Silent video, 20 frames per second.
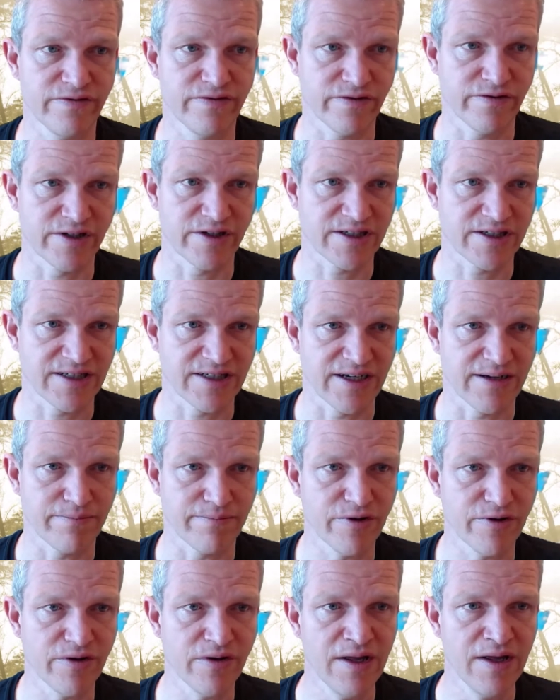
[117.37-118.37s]

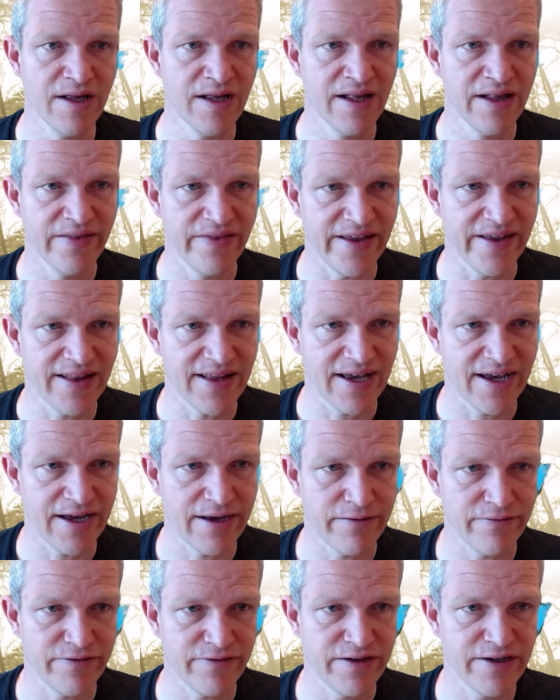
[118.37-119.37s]
example. Then I
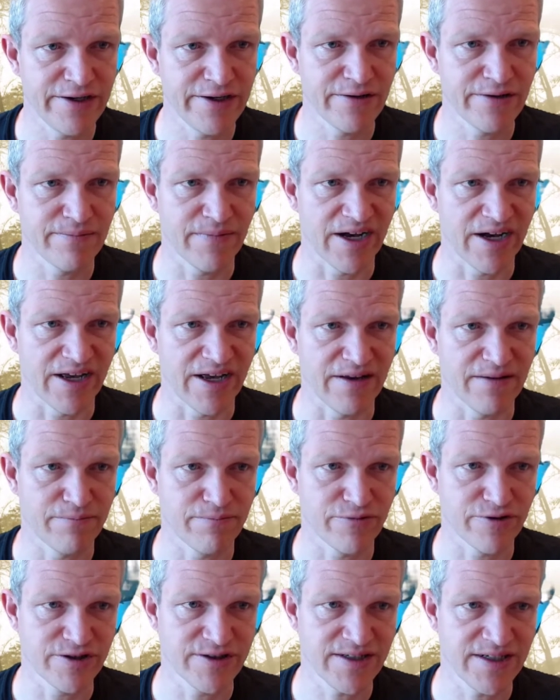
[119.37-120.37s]
have here my
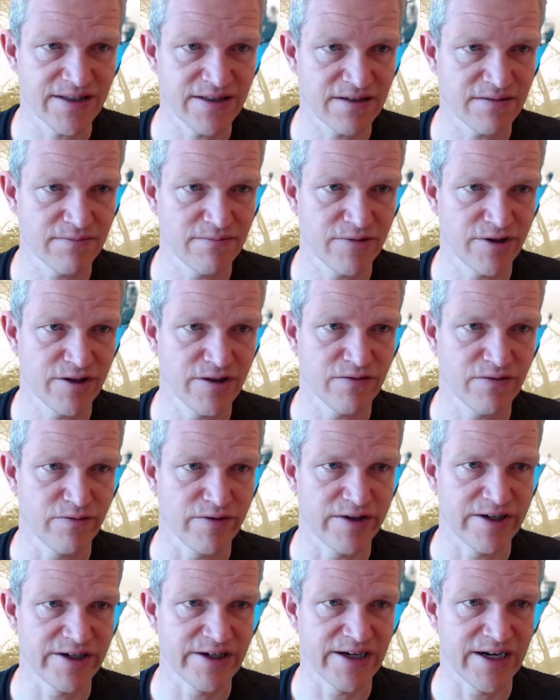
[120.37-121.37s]
presenter mode,
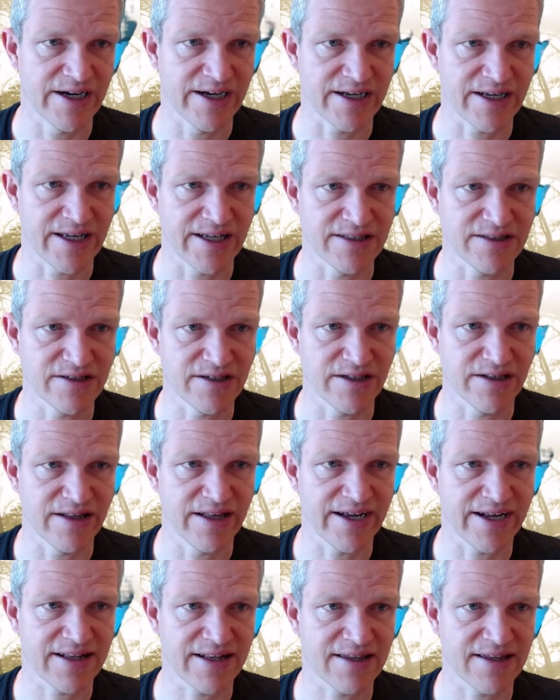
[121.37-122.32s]
where I can select